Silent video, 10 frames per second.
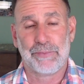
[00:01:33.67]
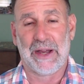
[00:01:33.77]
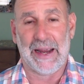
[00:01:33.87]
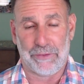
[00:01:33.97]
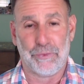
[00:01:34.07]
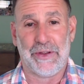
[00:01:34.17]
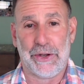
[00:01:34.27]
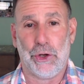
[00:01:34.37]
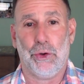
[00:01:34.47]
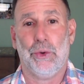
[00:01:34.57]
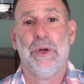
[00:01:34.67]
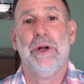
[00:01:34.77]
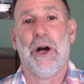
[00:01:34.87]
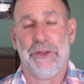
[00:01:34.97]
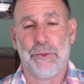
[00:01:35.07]
I have a video
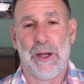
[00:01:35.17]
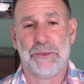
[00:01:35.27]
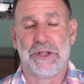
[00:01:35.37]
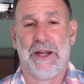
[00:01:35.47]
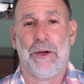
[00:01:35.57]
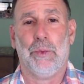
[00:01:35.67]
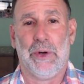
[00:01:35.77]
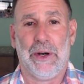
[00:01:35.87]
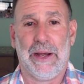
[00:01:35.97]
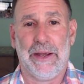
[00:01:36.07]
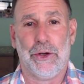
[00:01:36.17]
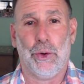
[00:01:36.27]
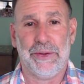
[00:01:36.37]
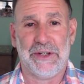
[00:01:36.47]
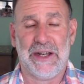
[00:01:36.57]
on the website where I go
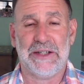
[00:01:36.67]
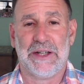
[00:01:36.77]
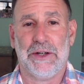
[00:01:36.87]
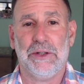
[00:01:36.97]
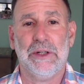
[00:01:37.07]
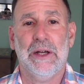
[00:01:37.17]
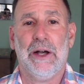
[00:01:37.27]
into detail